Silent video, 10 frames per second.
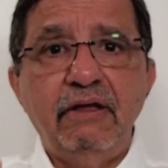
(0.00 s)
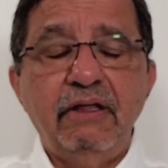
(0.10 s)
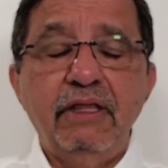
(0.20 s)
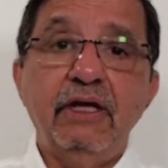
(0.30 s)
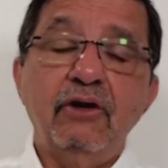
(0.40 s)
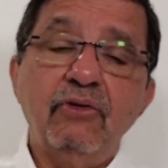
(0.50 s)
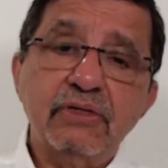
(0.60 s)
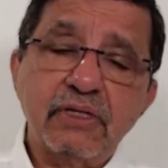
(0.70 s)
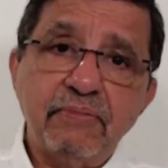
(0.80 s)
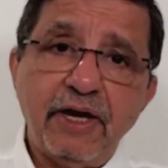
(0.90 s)
There are no
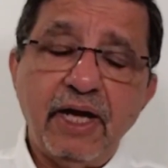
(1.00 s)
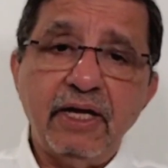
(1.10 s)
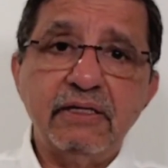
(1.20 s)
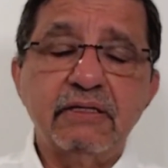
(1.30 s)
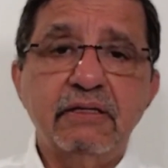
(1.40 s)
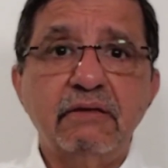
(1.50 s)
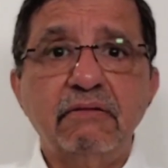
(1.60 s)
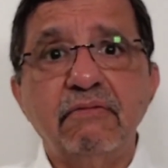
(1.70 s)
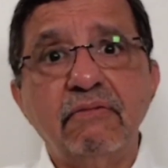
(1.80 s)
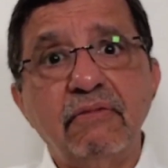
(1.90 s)
supplies.
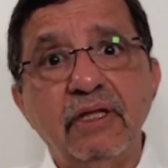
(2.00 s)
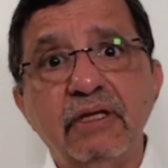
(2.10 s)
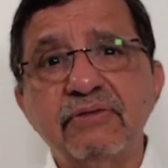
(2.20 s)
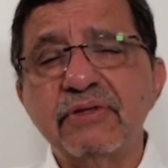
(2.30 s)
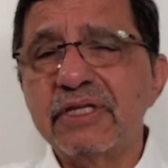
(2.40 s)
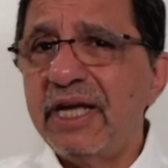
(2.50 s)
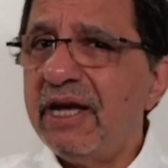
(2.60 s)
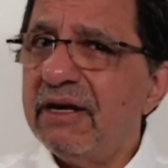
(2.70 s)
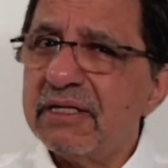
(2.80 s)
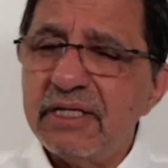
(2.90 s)
There's
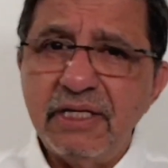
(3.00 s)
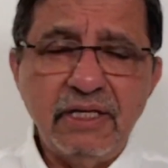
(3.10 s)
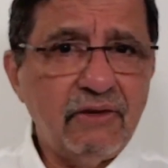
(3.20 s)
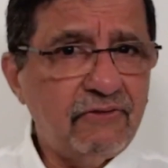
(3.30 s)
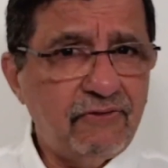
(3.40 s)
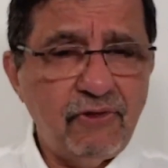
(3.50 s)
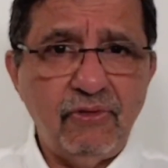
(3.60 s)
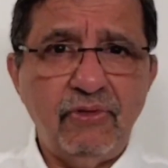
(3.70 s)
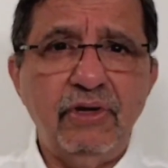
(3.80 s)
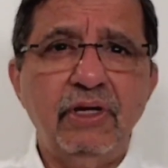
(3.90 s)
scarcity of
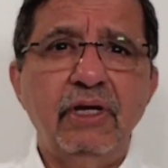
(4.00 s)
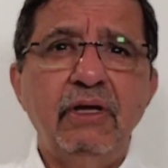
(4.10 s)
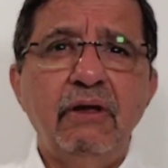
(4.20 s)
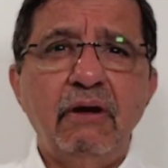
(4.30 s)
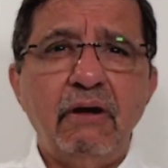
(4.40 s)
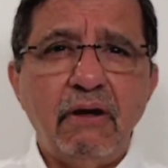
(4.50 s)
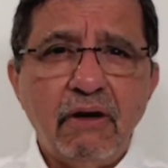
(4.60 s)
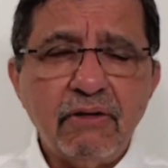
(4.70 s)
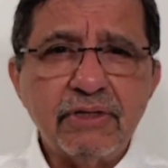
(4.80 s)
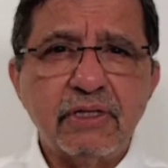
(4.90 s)
food, a
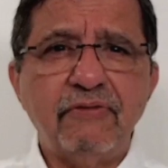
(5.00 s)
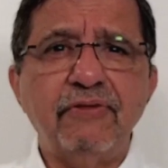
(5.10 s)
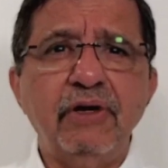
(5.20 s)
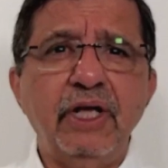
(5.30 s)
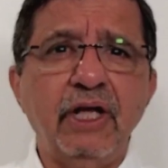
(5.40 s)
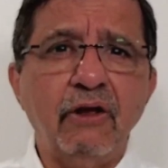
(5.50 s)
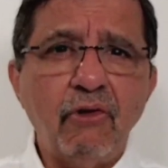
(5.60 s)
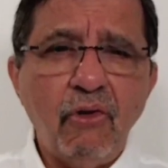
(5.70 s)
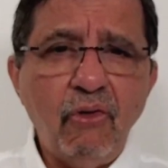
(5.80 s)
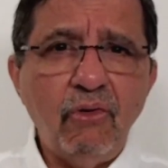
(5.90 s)
lot of suffering,
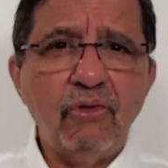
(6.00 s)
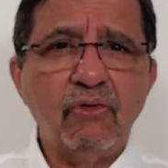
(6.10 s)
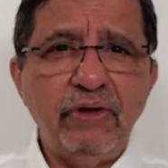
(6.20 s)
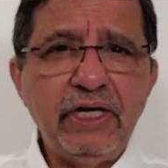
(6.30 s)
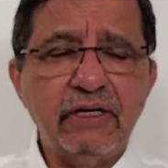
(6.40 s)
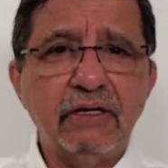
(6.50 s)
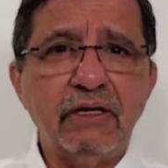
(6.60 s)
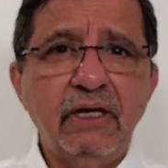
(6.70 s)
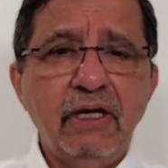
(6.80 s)
cold, winter.